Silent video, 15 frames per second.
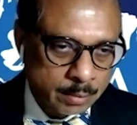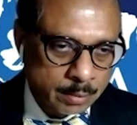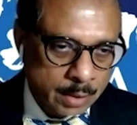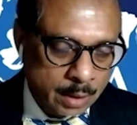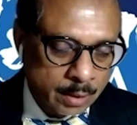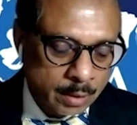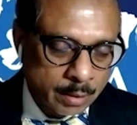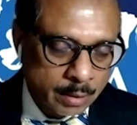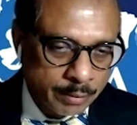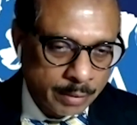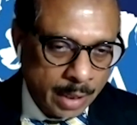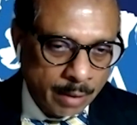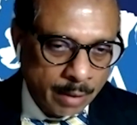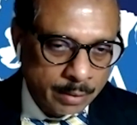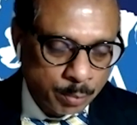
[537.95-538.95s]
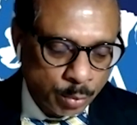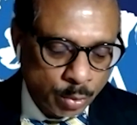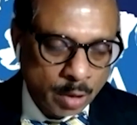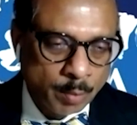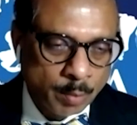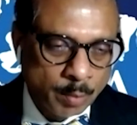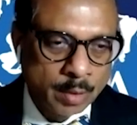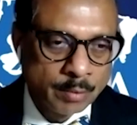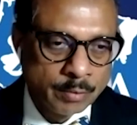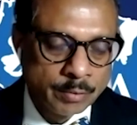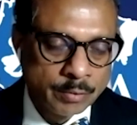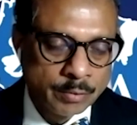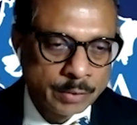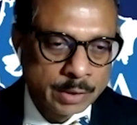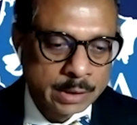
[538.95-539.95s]
if you have a problem
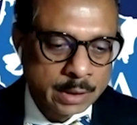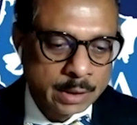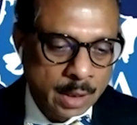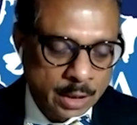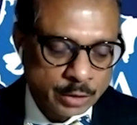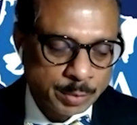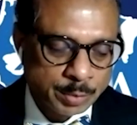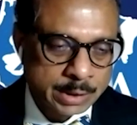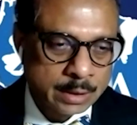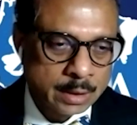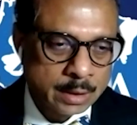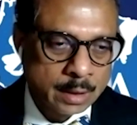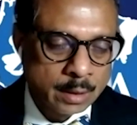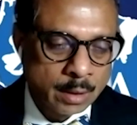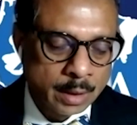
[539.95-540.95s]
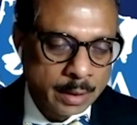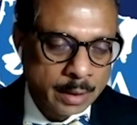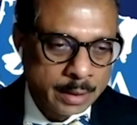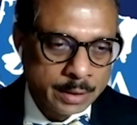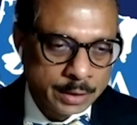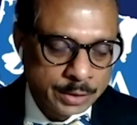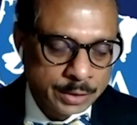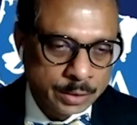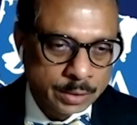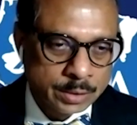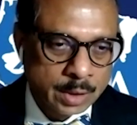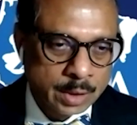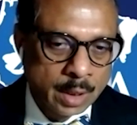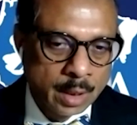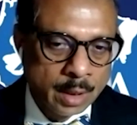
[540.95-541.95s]
with the hospital or any issues,
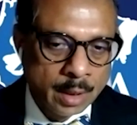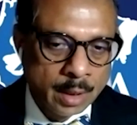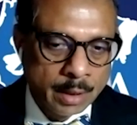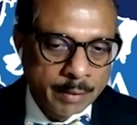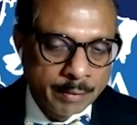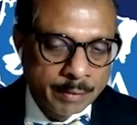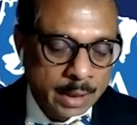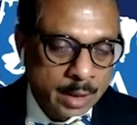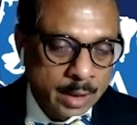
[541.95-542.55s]
if you can